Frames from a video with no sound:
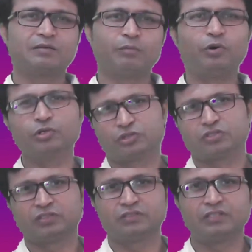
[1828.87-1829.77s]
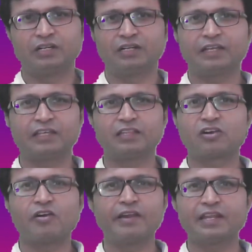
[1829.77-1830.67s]
both, like the
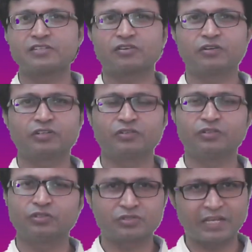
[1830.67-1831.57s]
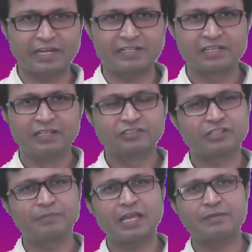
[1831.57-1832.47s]
coin has got, two sides,
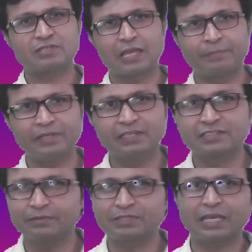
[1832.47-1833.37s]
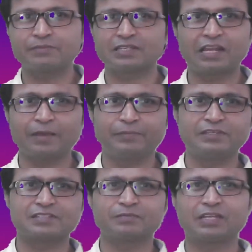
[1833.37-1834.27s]
sometimes happy, sometimes
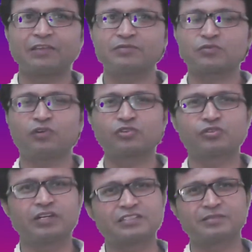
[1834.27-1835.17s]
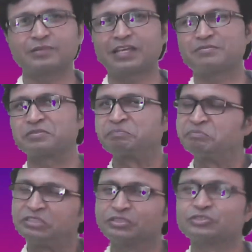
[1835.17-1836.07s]
unhappy, sometimes fortunate, sometimes
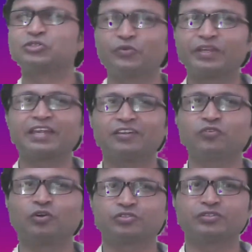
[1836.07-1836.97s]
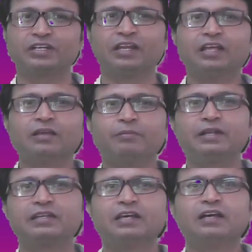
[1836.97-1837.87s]
so very unfortunate.
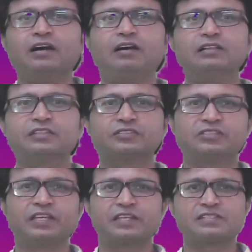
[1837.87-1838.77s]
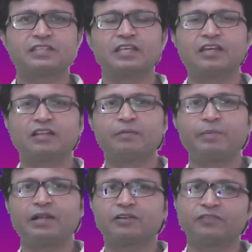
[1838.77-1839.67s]
But all those things, they are the
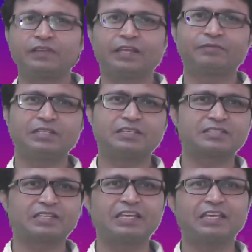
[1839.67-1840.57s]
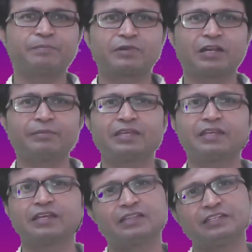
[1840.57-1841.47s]
part of life, they just keep
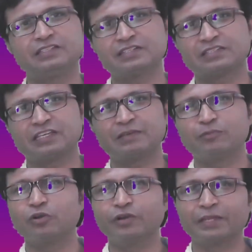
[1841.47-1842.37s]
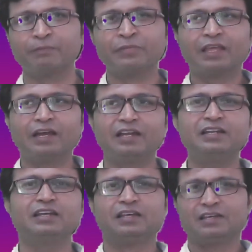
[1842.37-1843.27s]
coming and they just keep going. And